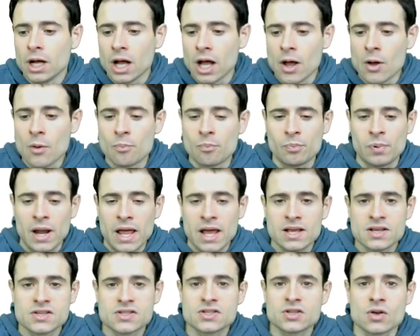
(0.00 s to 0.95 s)
a
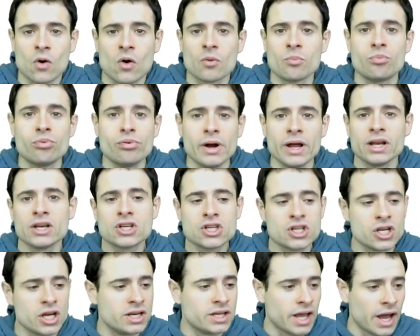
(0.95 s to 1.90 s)
place or branch
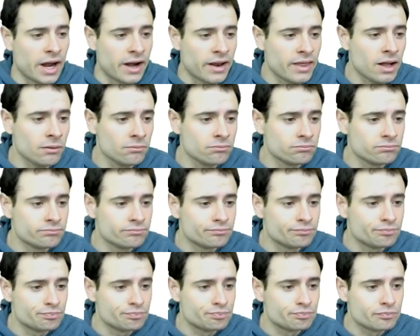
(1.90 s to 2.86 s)
in Canada.
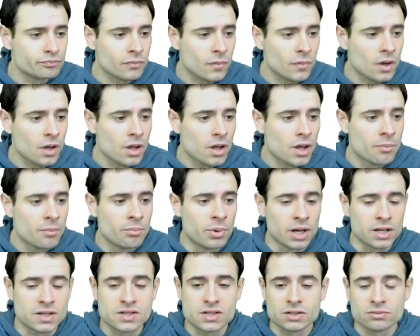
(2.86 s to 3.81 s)

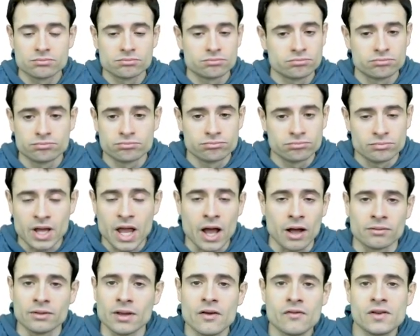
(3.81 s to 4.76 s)
But yeah,
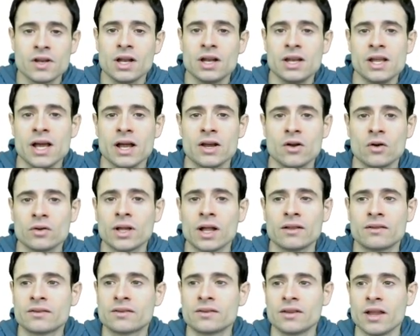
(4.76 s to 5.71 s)
definitely I know
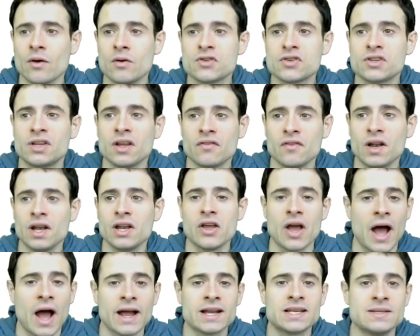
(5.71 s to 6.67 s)
that there is definitely a
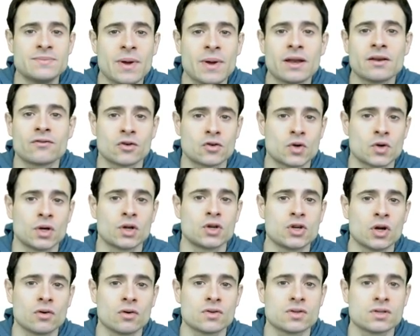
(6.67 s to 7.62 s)
high demand for Trader
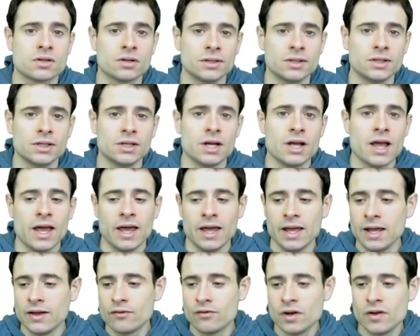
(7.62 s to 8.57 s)
Joe's.
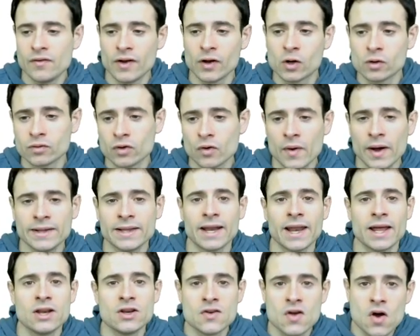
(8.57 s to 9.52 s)
Every Vancouverite that
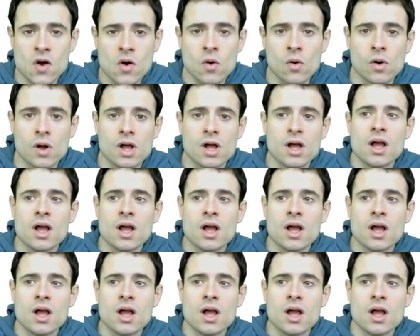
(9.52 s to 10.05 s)
I know